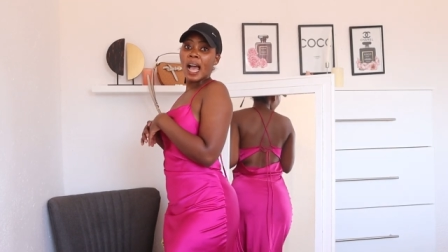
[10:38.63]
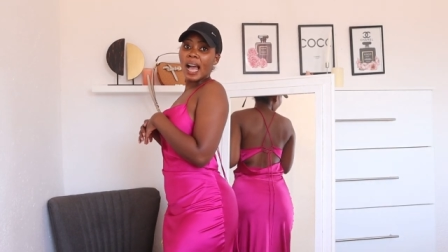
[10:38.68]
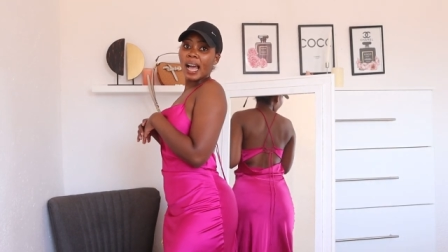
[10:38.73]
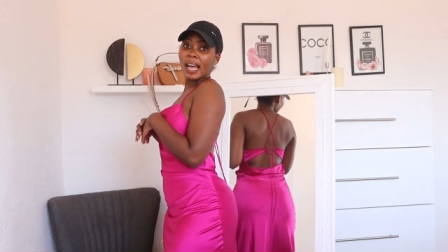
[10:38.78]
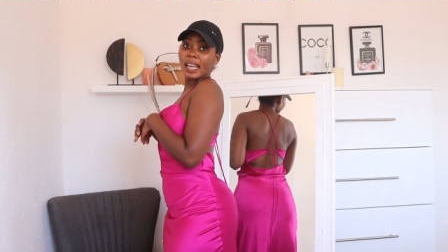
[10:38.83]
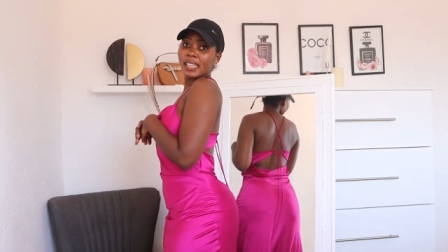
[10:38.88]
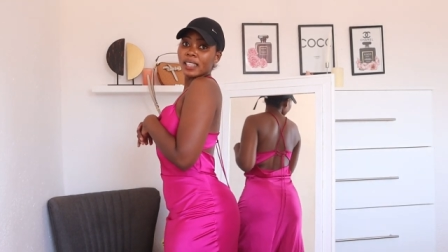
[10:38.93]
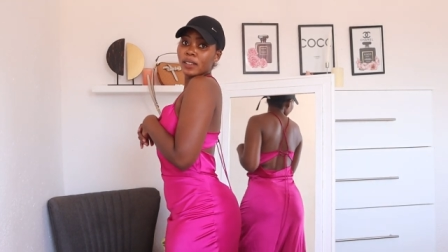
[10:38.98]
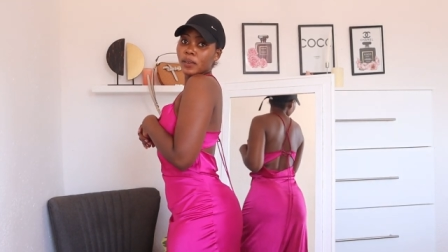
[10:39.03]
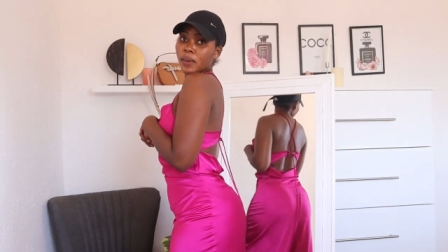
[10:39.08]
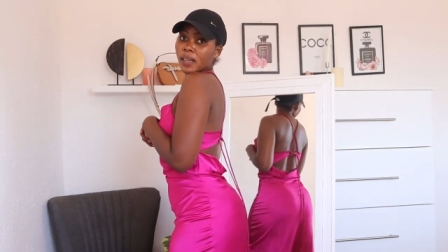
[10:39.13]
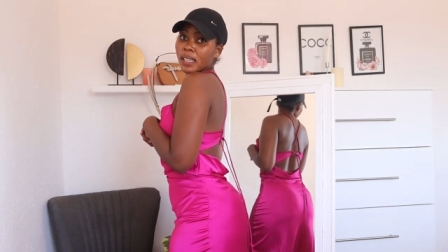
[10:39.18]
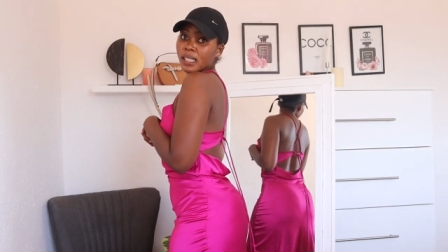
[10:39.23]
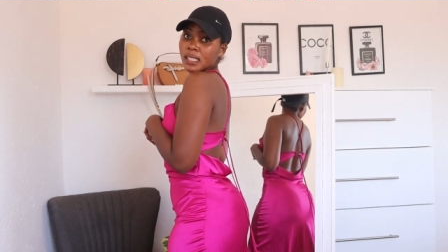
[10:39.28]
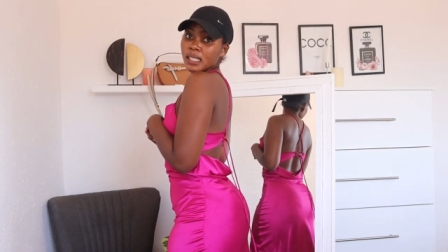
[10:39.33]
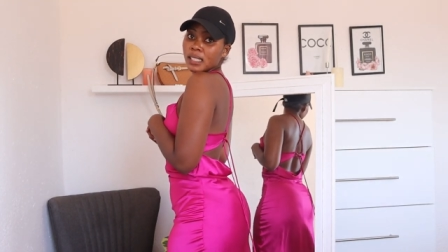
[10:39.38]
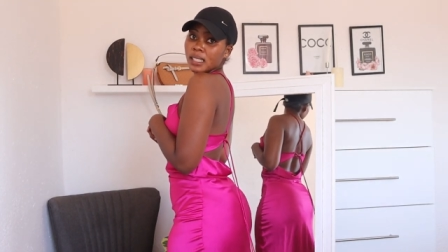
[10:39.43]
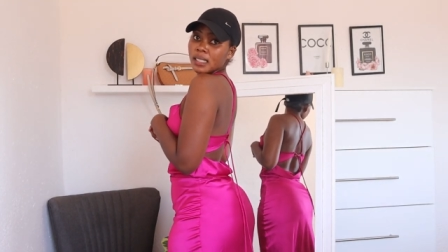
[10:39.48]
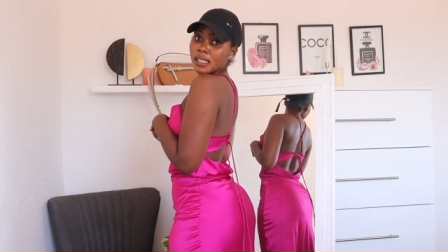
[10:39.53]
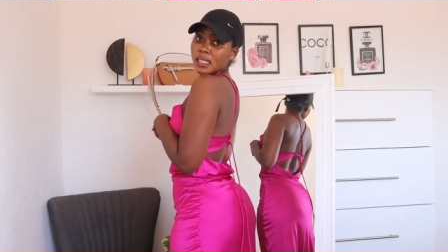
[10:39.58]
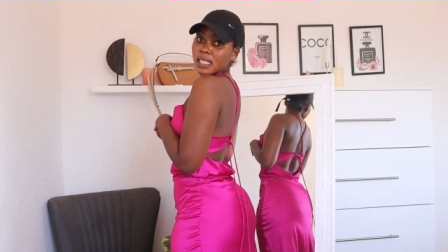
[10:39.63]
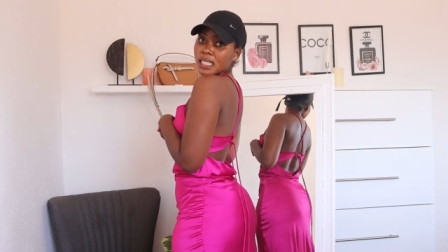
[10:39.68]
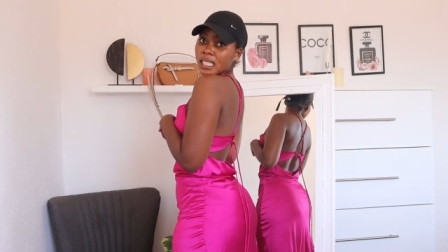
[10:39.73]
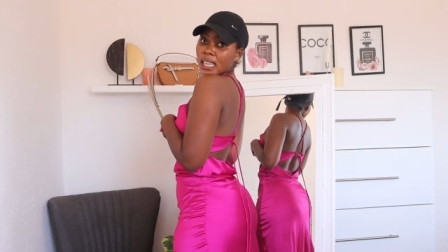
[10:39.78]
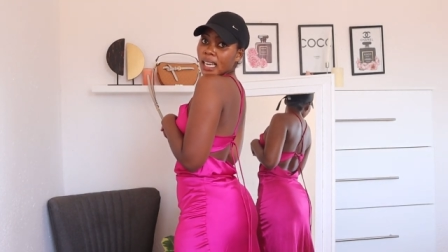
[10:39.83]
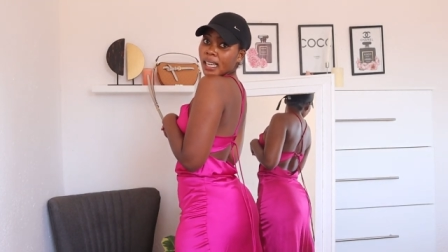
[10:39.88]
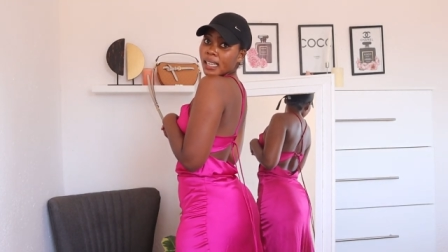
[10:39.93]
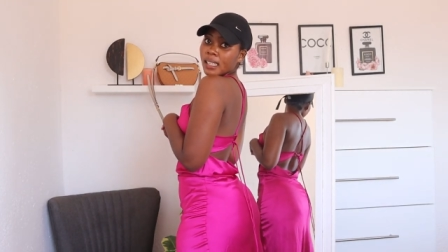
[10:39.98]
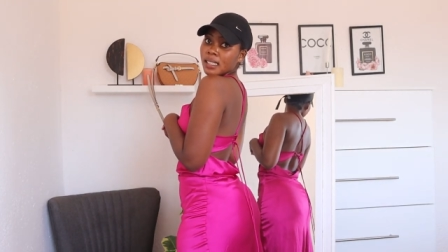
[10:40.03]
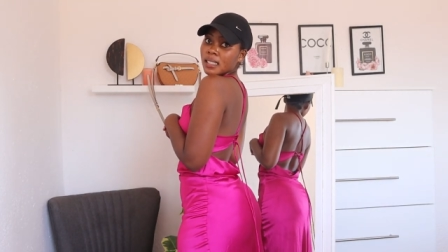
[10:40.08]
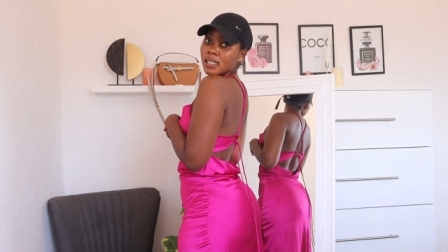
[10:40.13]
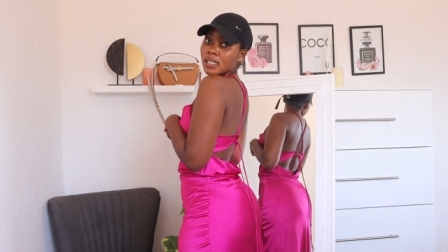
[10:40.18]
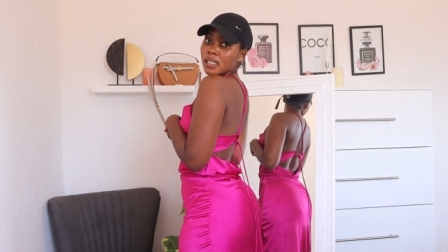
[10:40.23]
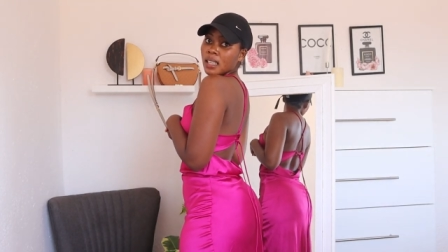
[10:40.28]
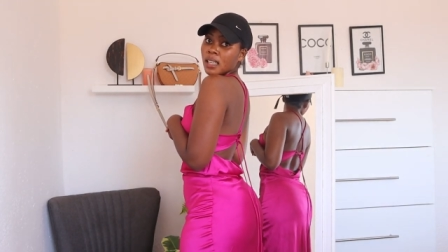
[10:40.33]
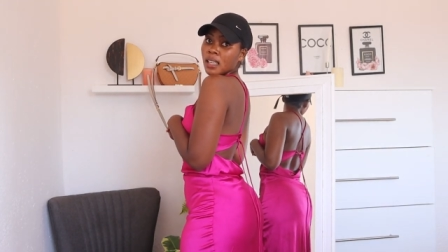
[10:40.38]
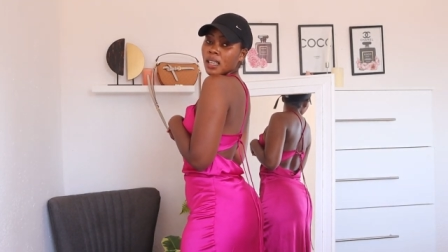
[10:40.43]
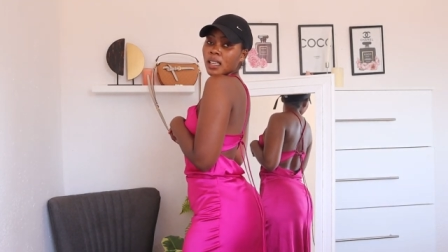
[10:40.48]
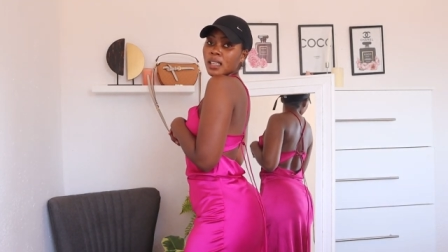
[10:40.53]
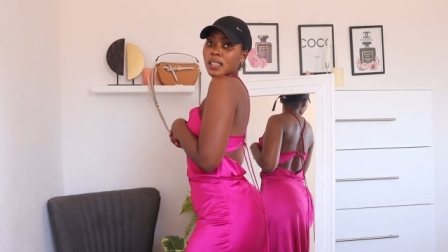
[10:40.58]
Otherwise, it's nice.
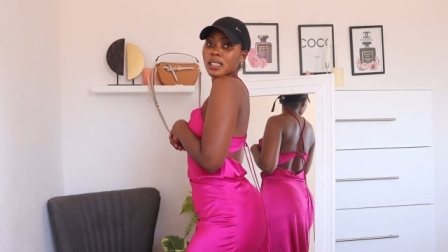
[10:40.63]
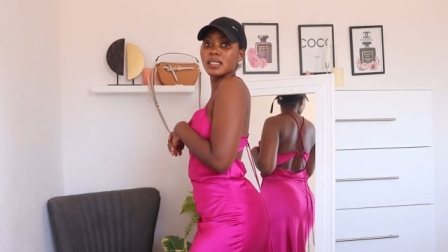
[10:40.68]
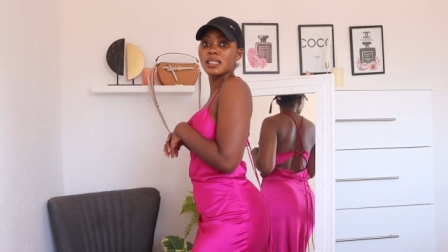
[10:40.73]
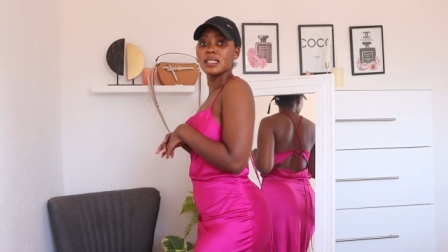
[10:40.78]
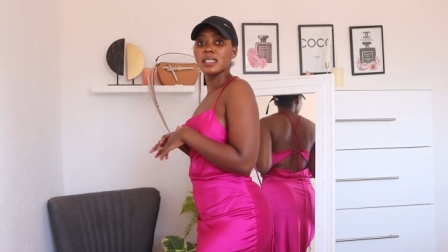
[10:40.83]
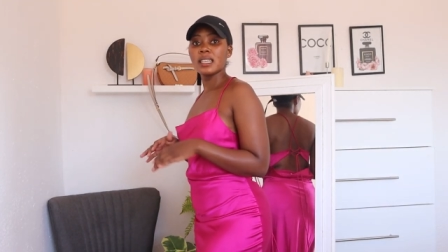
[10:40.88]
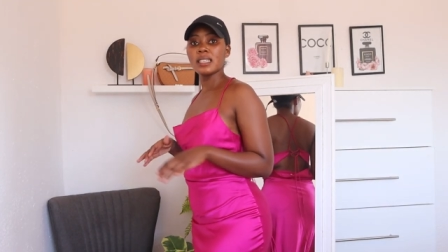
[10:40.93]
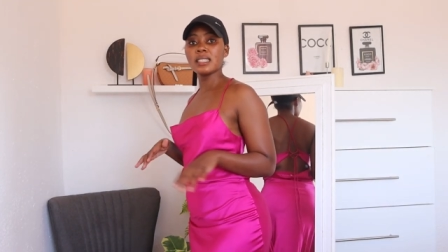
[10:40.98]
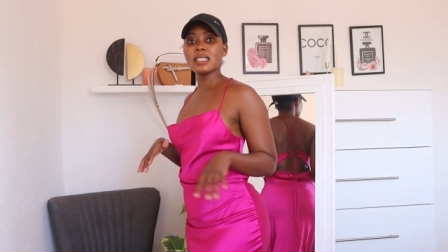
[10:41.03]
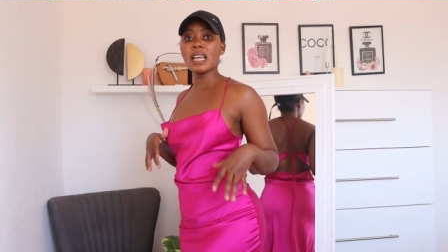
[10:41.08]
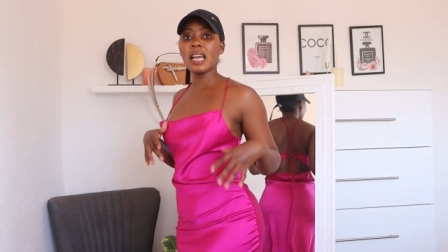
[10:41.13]
It's nice.